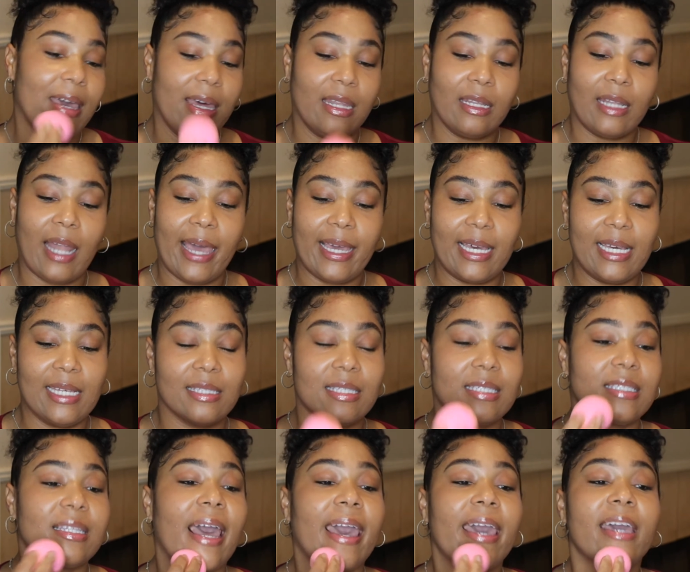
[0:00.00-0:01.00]
and like it
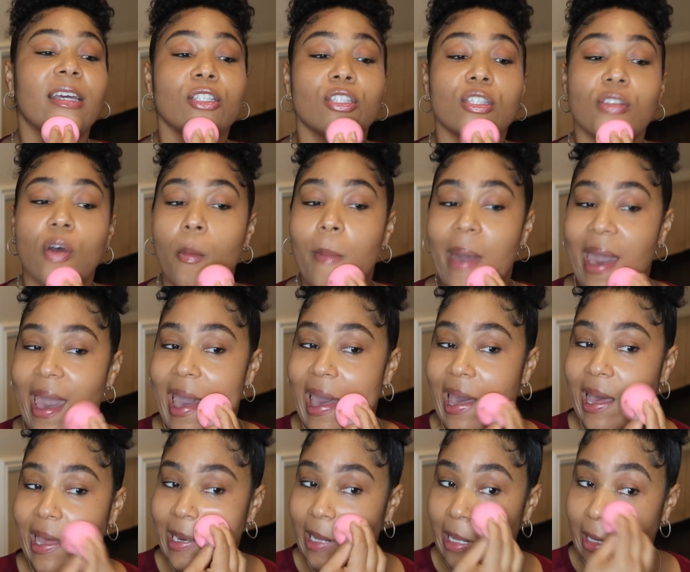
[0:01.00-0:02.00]
stains so
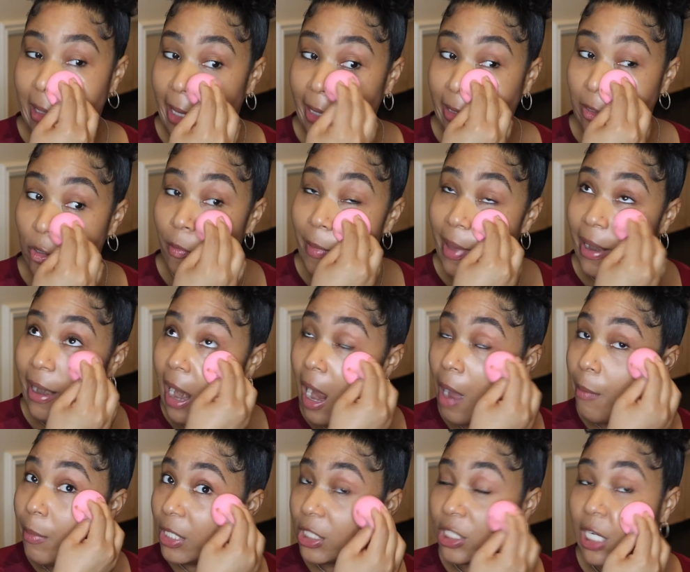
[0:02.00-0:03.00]
bad, and like no matter
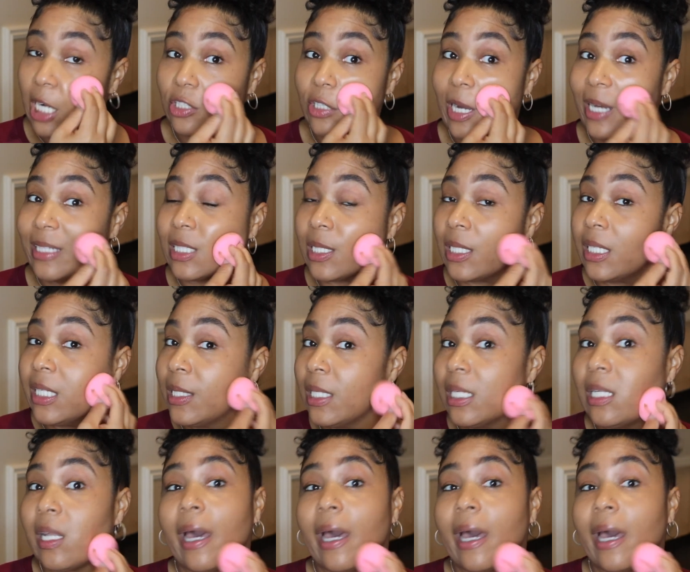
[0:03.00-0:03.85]
how much I try to clean it,